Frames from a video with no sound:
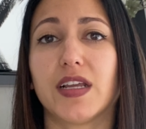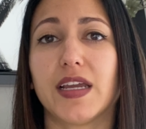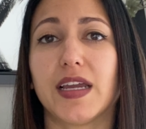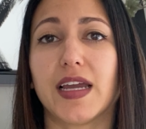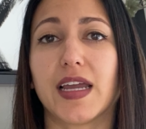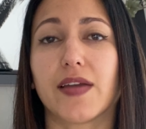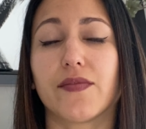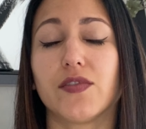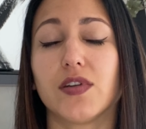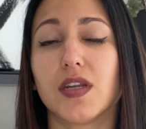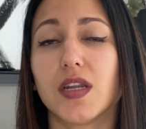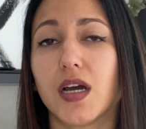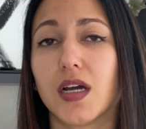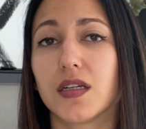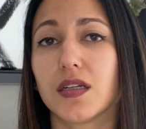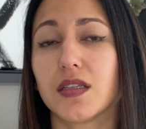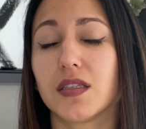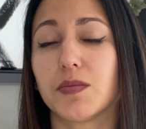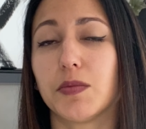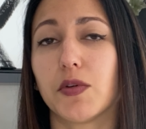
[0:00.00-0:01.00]
I have
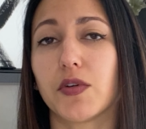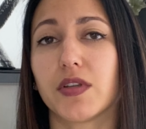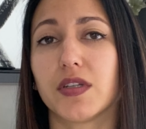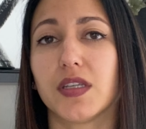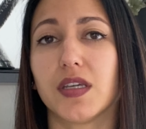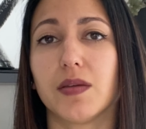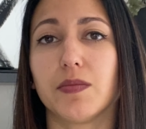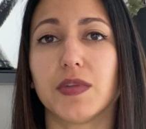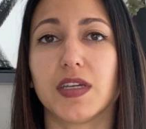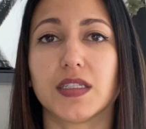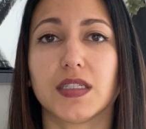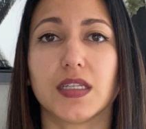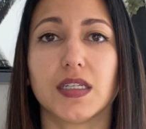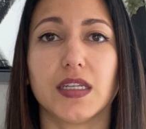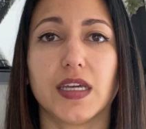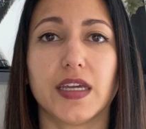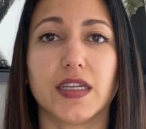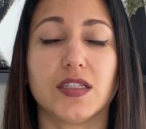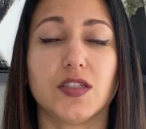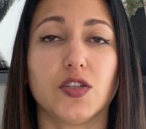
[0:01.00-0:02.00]
not spoken to him yet
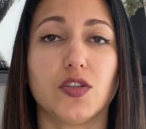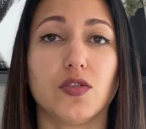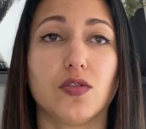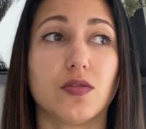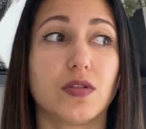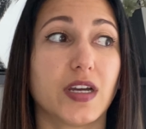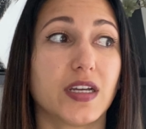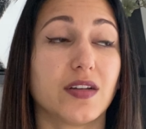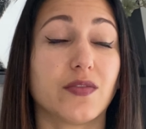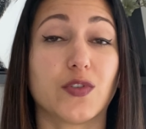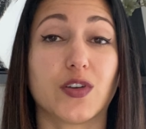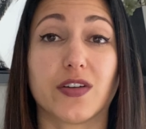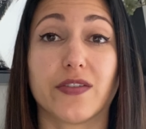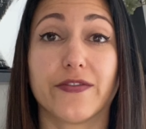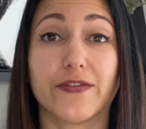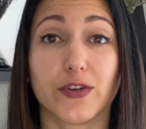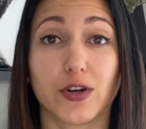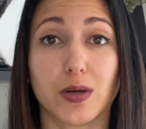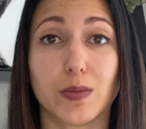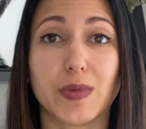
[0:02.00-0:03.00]
today to kind of
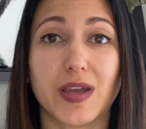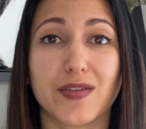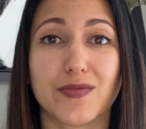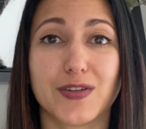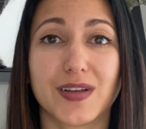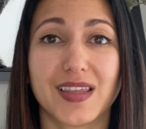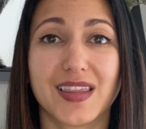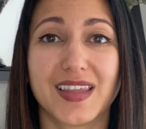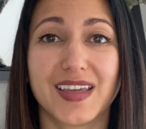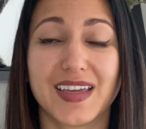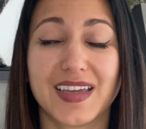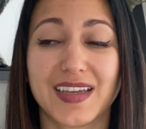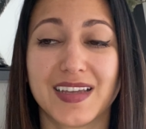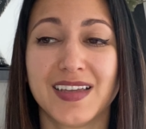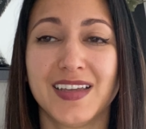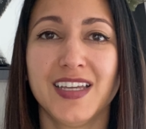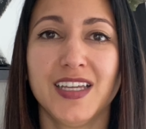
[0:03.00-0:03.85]
confirm everything.